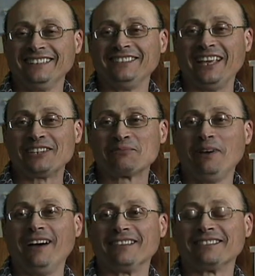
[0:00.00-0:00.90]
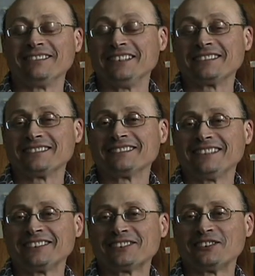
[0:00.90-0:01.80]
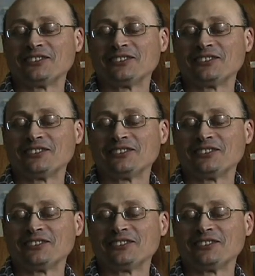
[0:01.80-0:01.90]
That spot just just